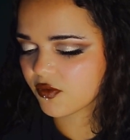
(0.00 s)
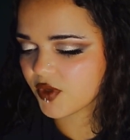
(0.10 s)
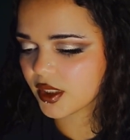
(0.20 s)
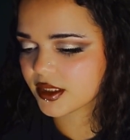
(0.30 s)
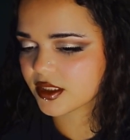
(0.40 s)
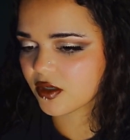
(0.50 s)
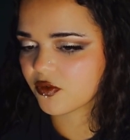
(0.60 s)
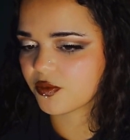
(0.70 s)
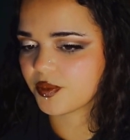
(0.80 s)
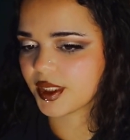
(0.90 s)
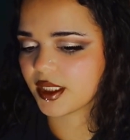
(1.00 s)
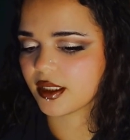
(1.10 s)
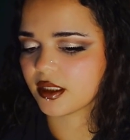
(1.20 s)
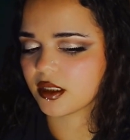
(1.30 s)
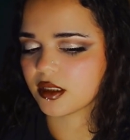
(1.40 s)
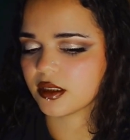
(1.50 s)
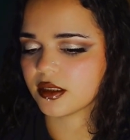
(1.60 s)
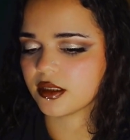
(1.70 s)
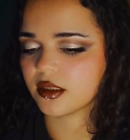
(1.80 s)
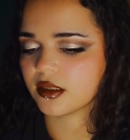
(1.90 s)
the feelings of being
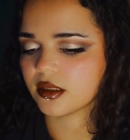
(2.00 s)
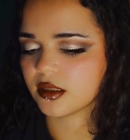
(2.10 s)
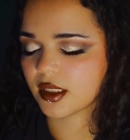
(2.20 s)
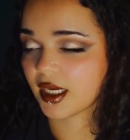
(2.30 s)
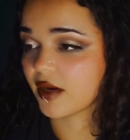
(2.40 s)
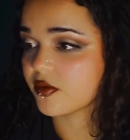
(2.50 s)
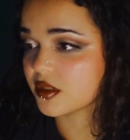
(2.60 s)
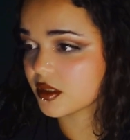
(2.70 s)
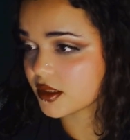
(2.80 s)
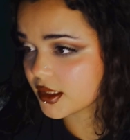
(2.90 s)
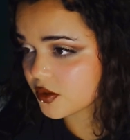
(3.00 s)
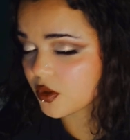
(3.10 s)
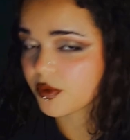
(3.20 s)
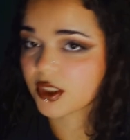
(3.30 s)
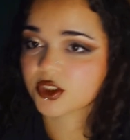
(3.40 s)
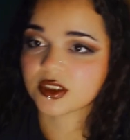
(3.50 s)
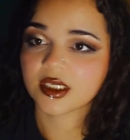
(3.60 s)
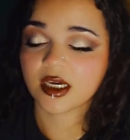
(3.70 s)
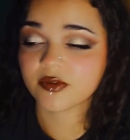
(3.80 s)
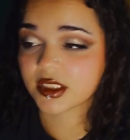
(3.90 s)
like having seasonal
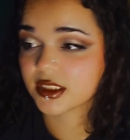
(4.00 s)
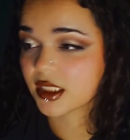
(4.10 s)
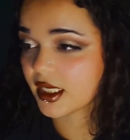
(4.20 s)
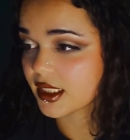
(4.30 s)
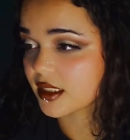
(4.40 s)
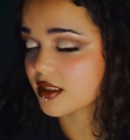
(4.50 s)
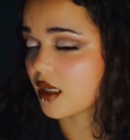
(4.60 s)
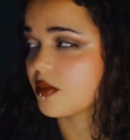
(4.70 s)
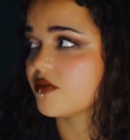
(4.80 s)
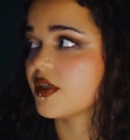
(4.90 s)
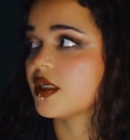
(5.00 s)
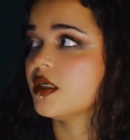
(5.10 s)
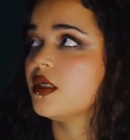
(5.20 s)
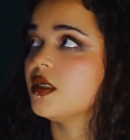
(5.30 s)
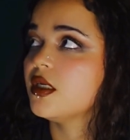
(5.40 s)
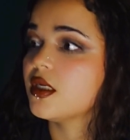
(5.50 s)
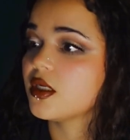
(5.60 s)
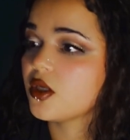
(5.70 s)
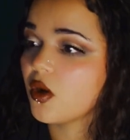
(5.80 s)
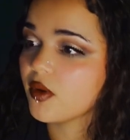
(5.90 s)
depression, having anxiety on top of it,
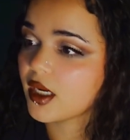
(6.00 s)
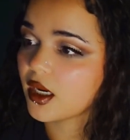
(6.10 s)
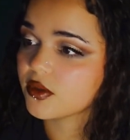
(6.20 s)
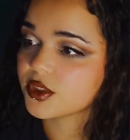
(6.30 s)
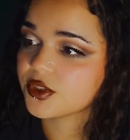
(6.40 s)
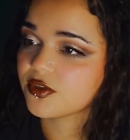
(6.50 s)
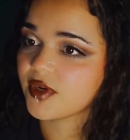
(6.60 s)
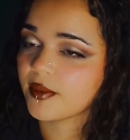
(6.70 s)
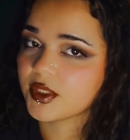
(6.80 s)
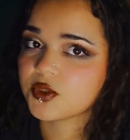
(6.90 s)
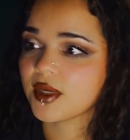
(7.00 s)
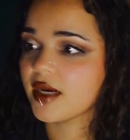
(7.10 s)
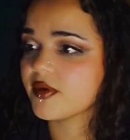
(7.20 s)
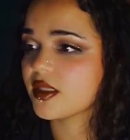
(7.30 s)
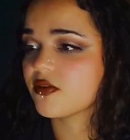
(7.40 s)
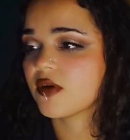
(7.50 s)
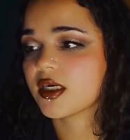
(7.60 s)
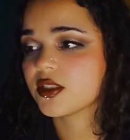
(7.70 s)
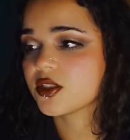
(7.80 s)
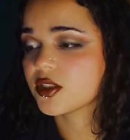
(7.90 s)
going out to your family, driving in the
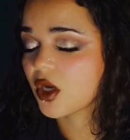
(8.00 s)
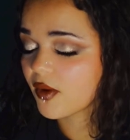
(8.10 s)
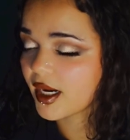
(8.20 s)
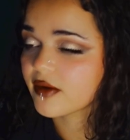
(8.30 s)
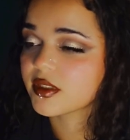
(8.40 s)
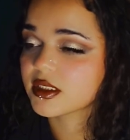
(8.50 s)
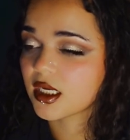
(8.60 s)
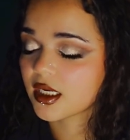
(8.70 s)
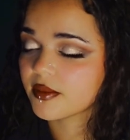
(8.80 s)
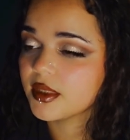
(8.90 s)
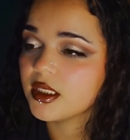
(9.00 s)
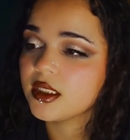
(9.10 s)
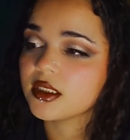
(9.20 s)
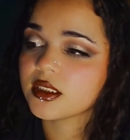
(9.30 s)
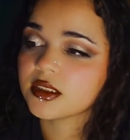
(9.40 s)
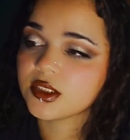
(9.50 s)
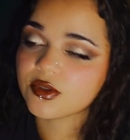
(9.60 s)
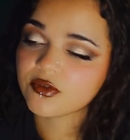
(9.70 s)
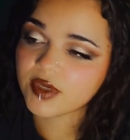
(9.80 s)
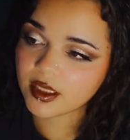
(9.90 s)
fucking snow half the time to
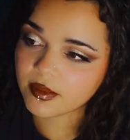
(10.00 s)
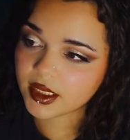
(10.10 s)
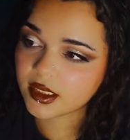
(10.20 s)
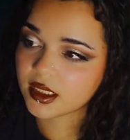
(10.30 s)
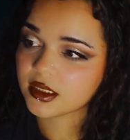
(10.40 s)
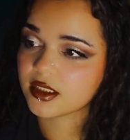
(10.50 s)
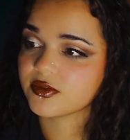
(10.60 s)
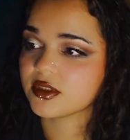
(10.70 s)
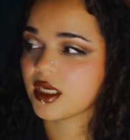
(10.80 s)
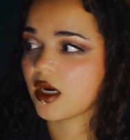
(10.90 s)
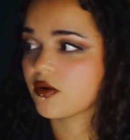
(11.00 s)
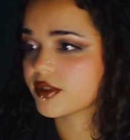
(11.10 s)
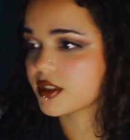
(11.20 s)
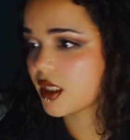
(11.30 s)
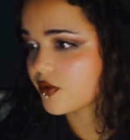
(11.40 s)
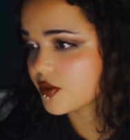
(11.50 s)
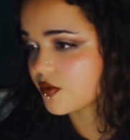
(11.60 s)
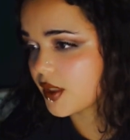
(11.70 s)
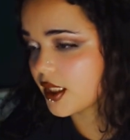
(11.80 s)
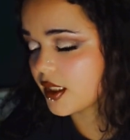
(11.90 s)
see your family that lives hours and hours
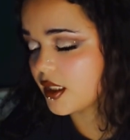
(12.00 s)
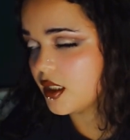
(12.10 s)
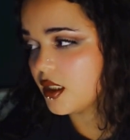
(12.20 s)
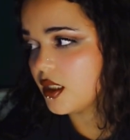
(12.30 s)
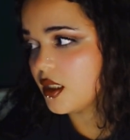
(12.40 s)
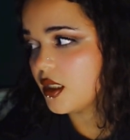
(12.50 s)
away.